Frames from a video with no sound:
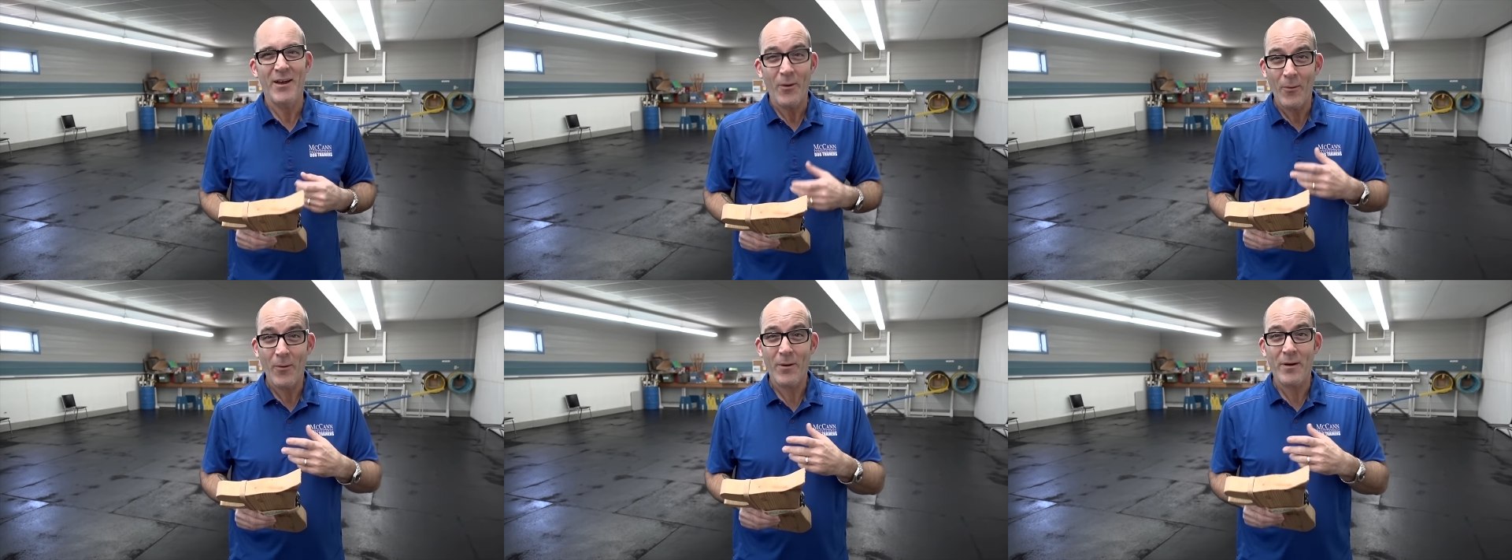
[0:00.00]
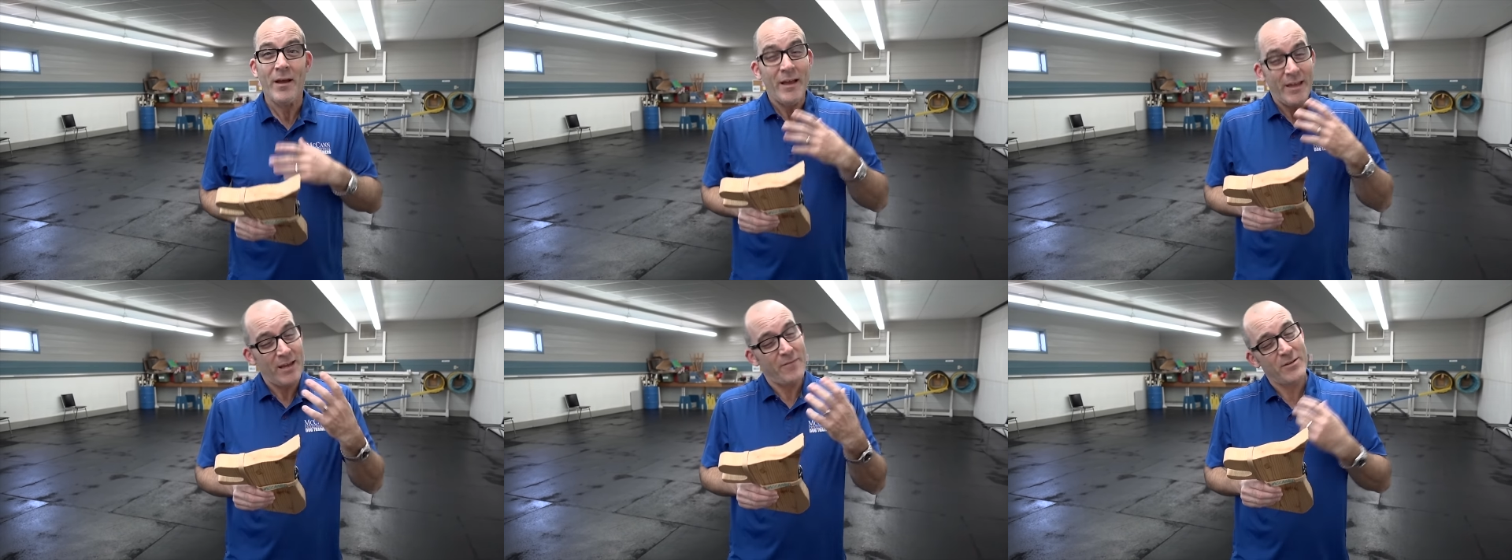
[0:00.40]
or
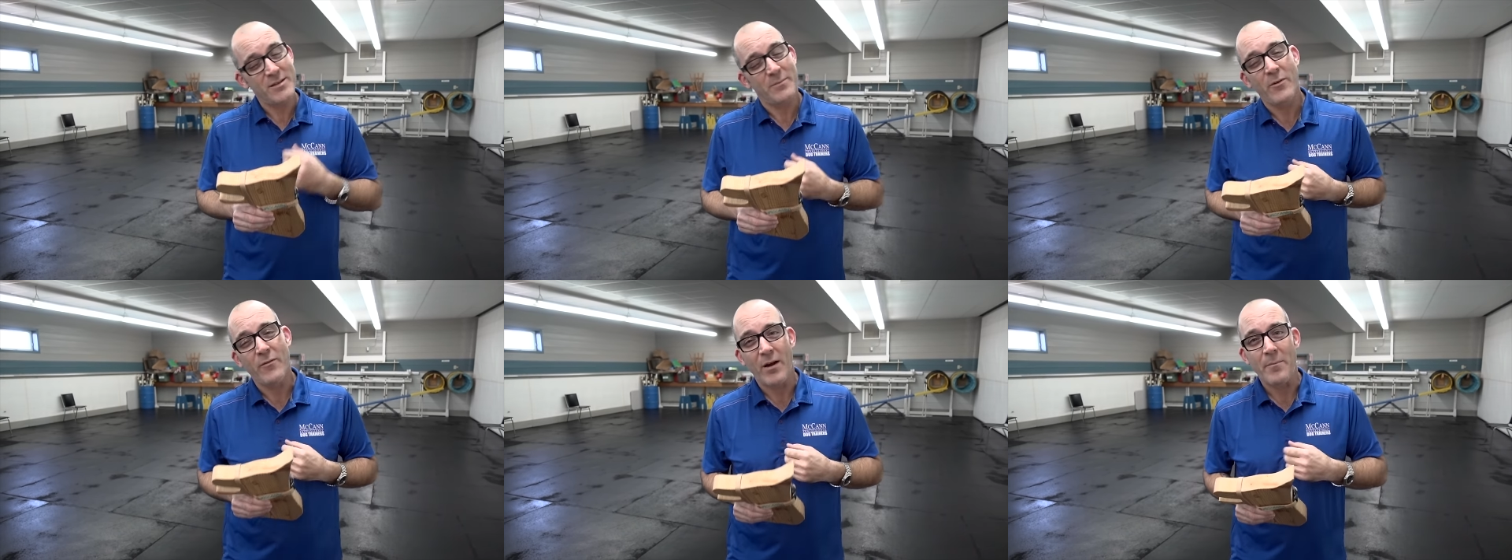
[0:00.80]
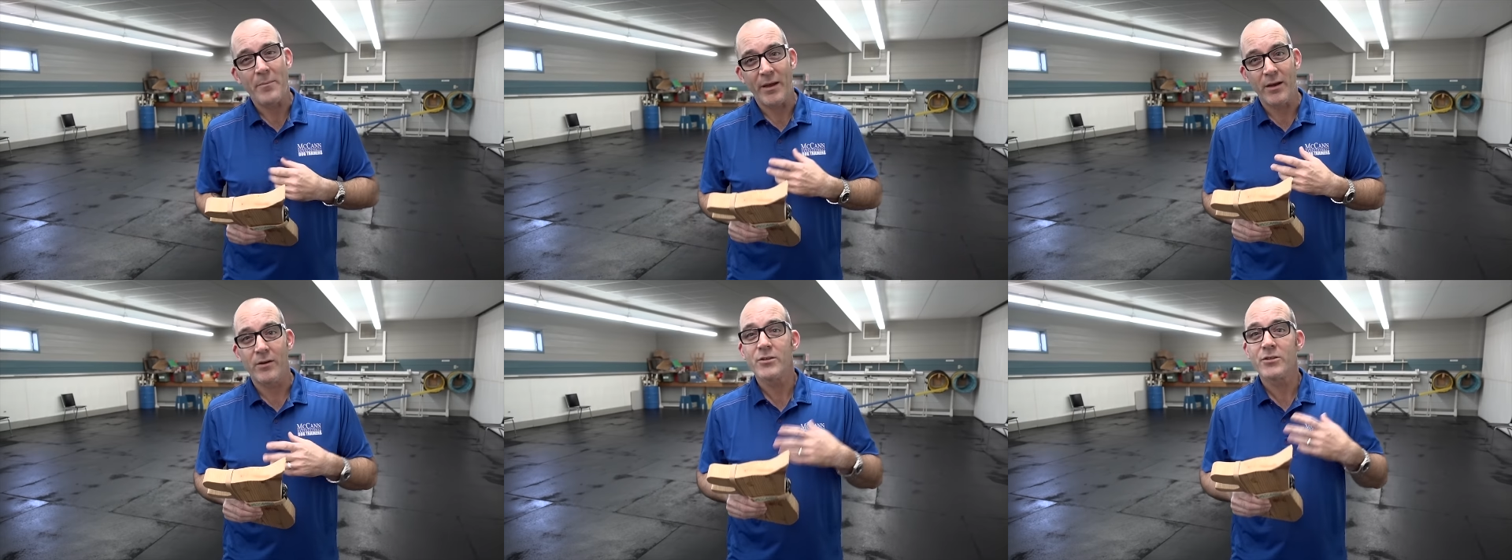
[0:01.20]
even some of our
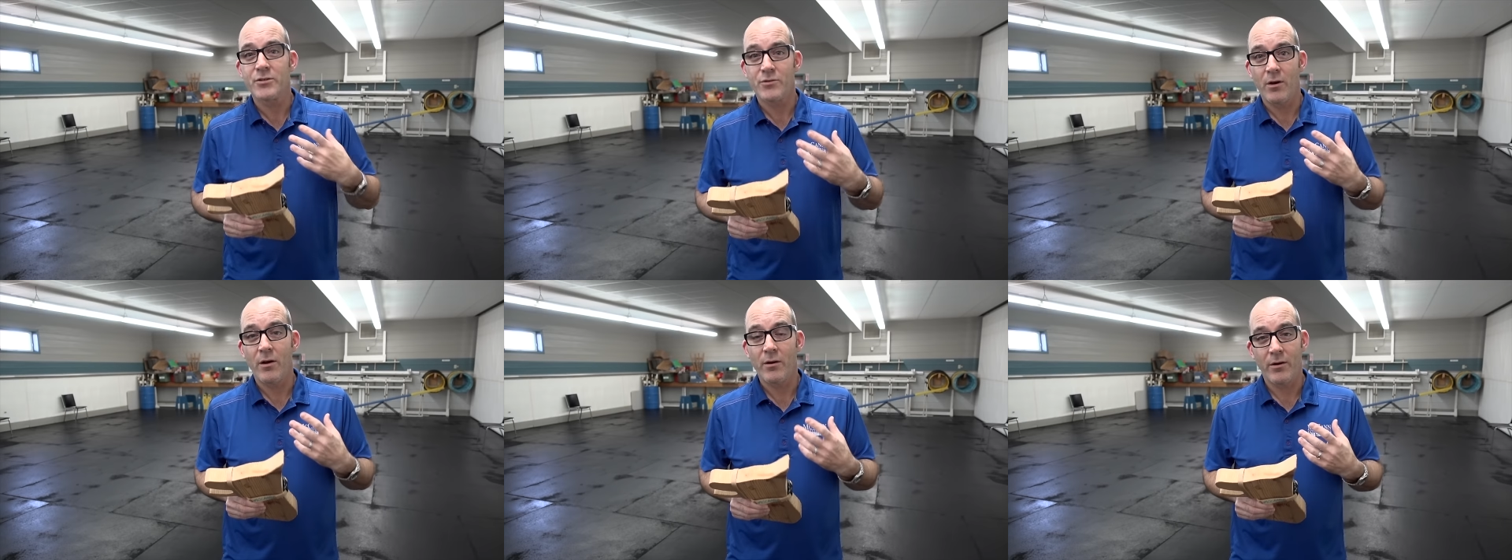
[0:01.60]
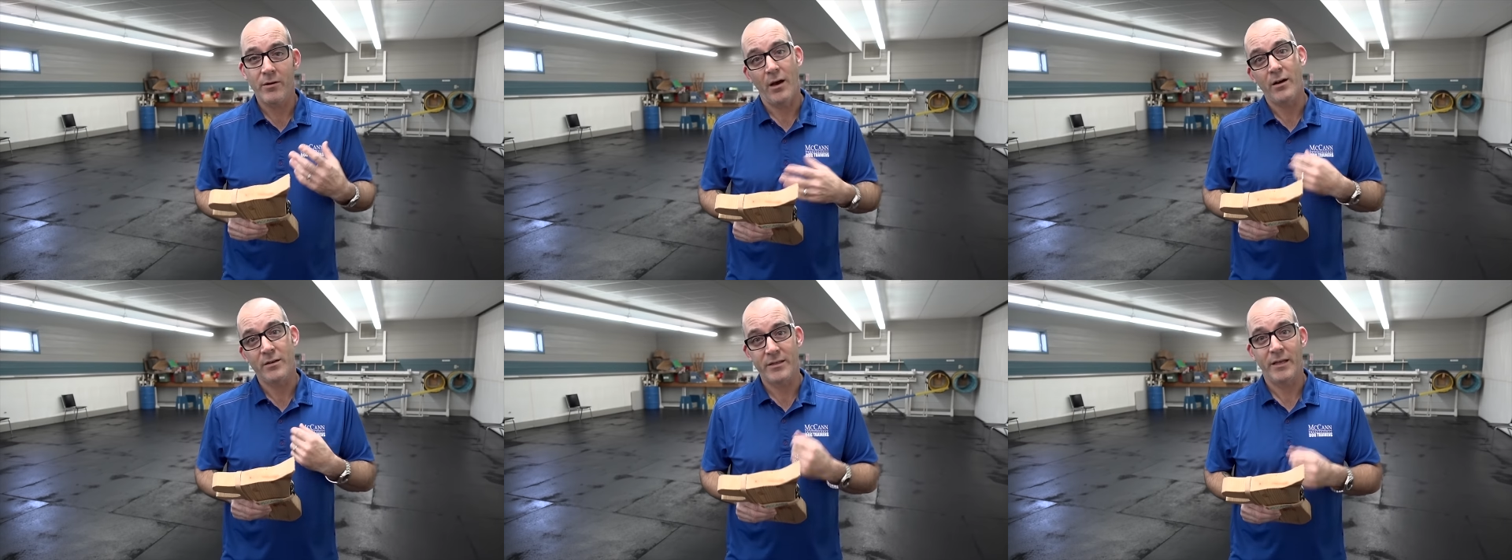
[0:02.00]
bigger, stronger
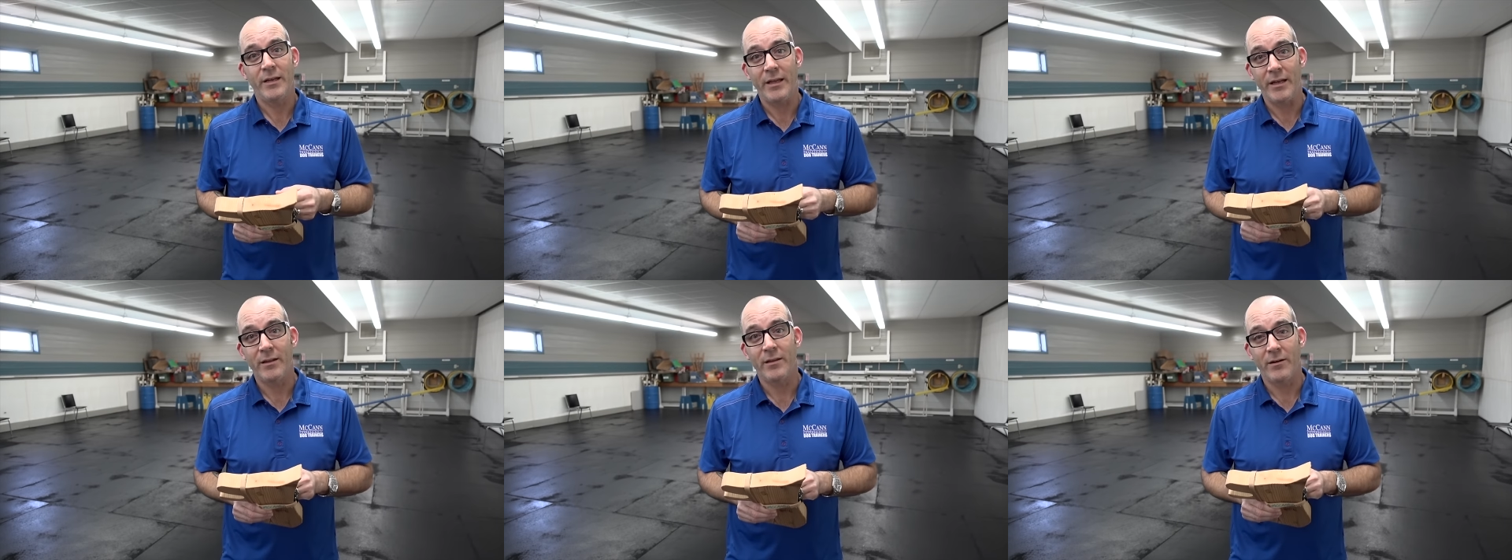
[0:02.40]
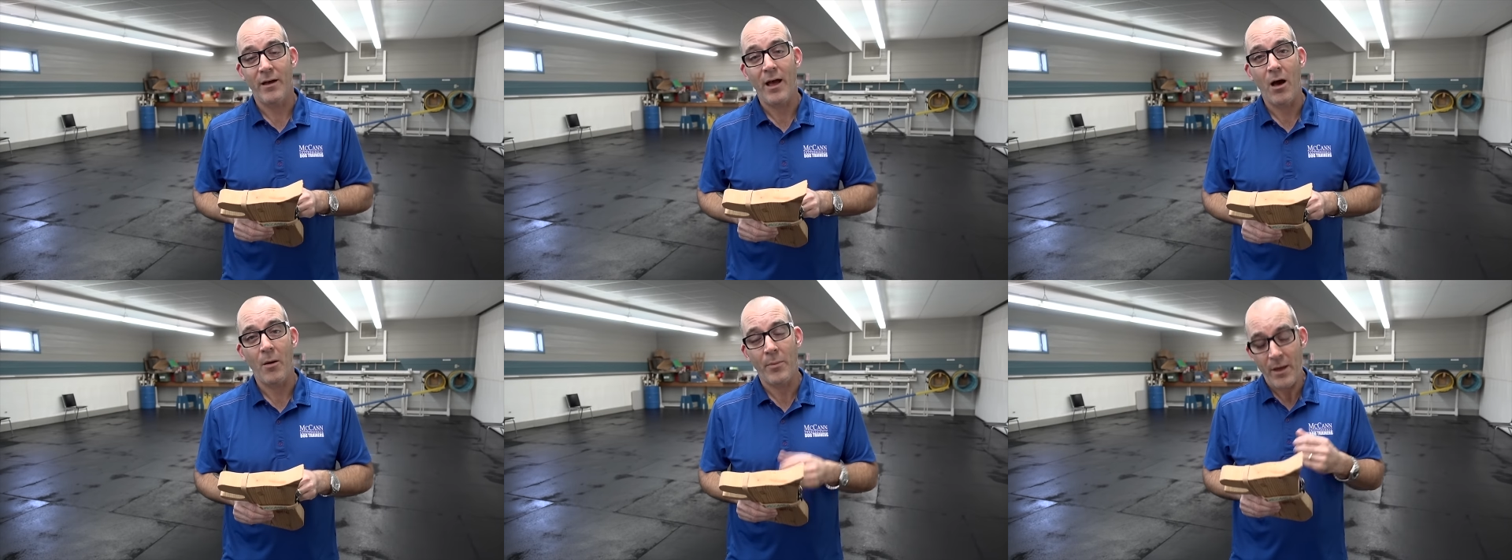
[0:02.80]
dogs that need a little
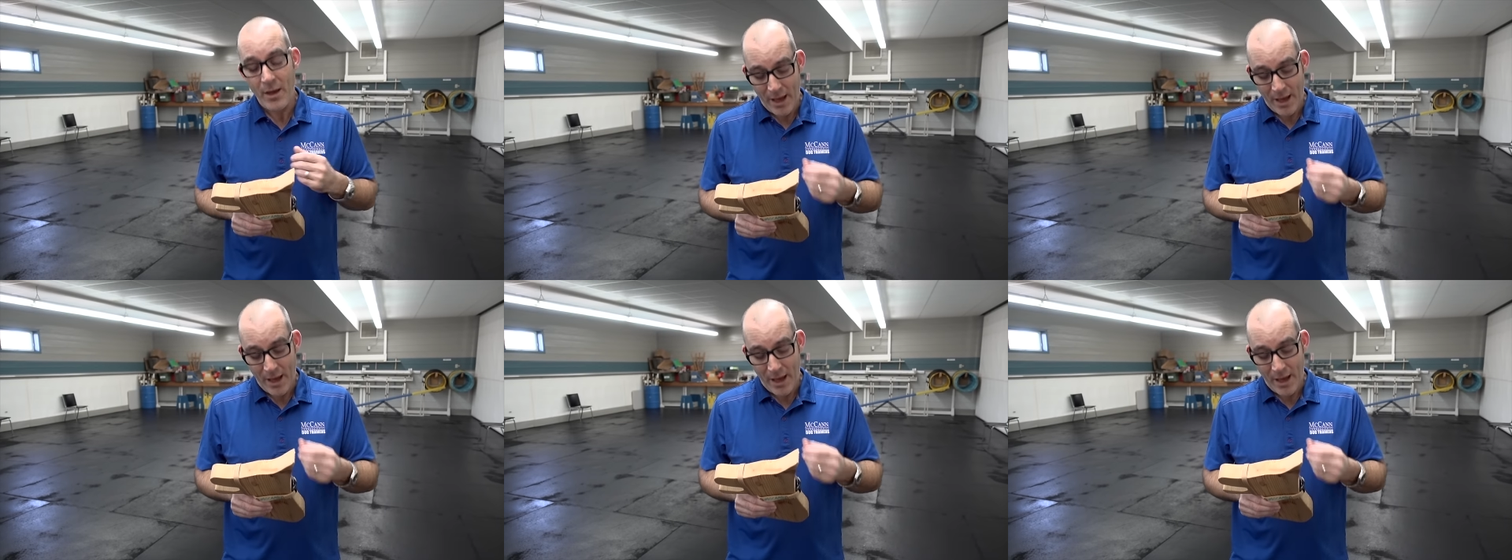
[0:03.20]
help.